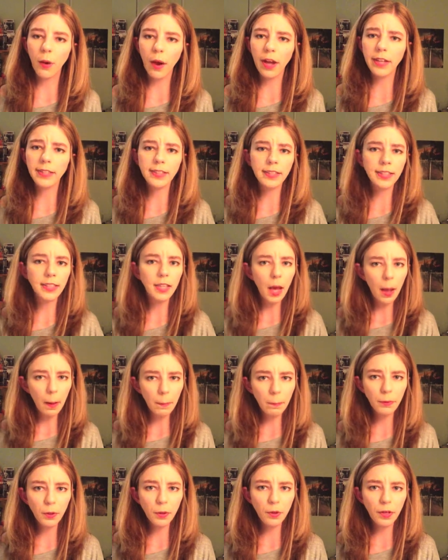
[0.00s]
I just
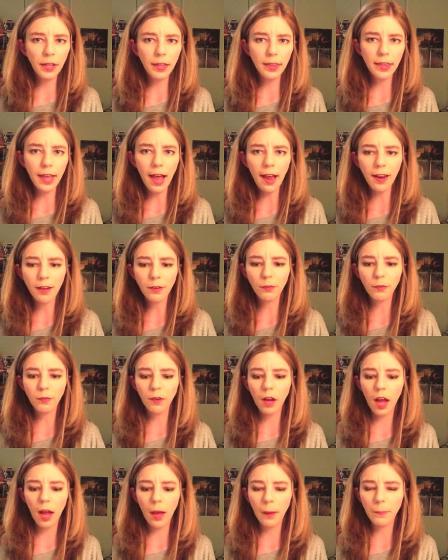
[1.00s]
uploaded that
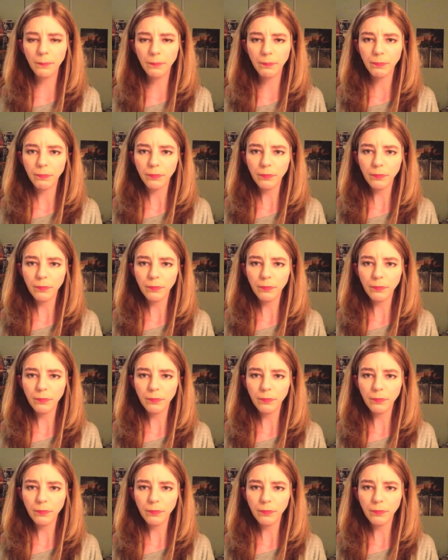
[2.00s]
um,